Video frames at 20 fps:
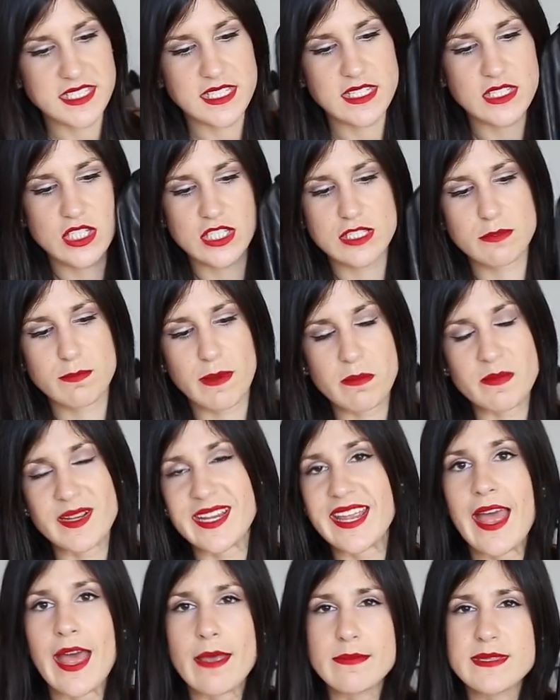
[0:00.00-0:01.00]
this has just been
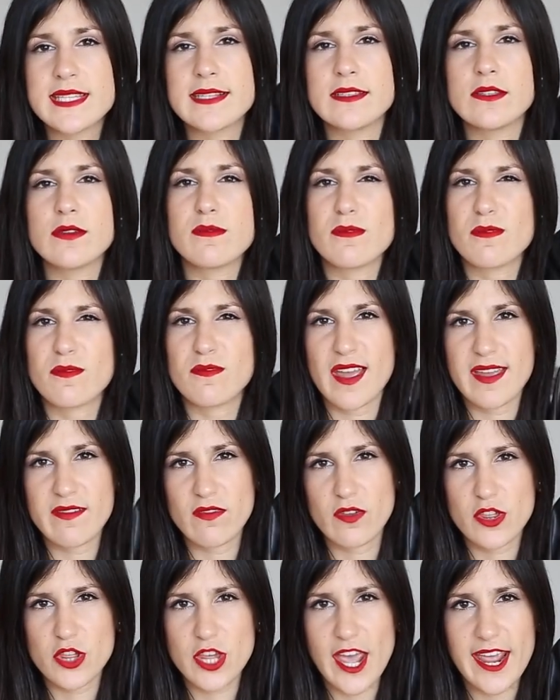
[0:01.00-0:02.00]
my absolute
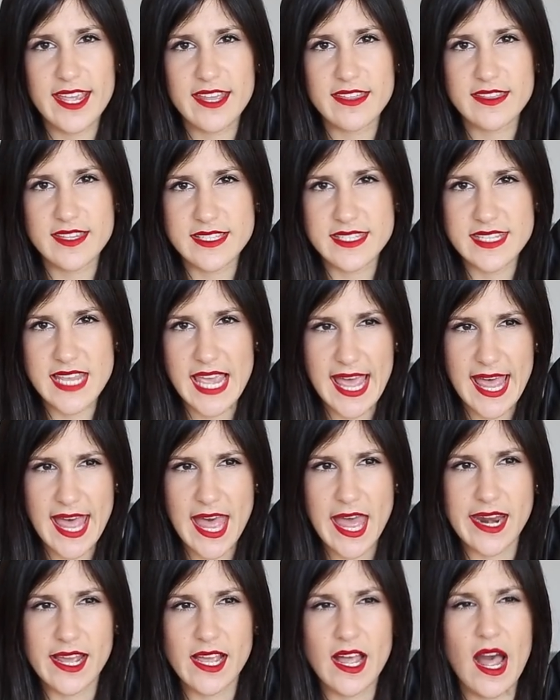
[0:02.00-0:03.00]
favorite jacket this year,
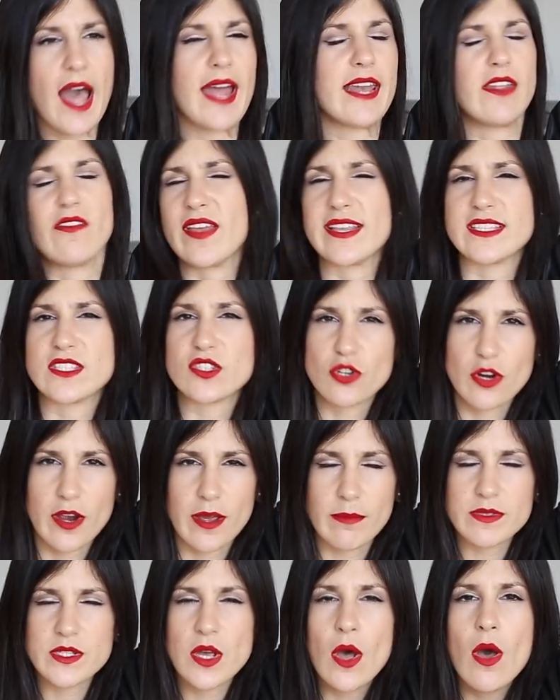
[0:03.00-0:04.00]
and it kind of has
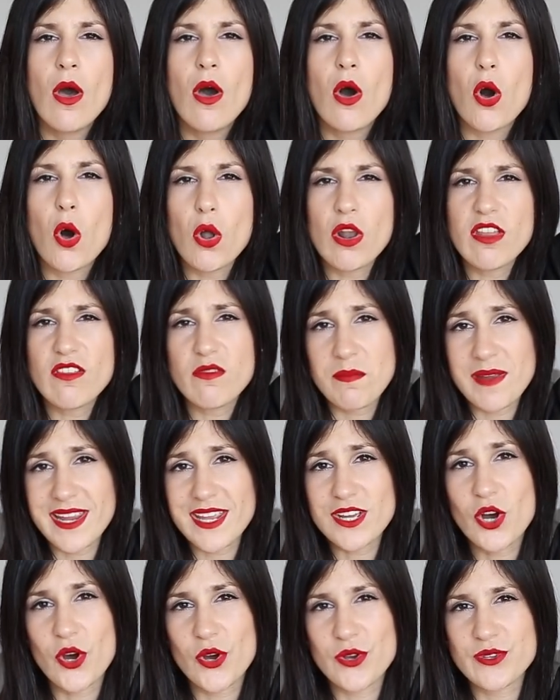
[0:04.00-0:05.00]
trumped all of my
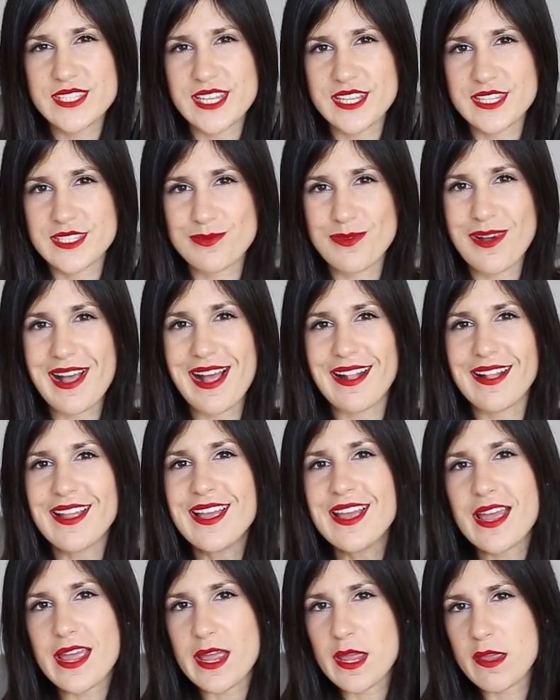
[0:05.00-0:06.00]
coats as well.
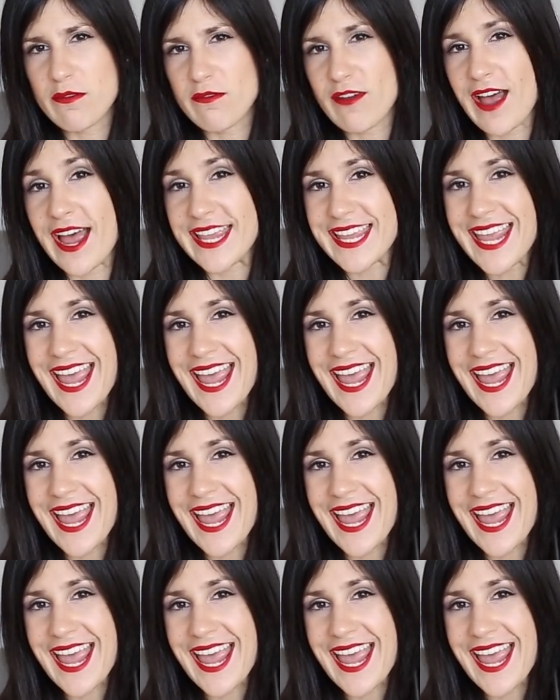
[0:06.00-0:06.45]
If I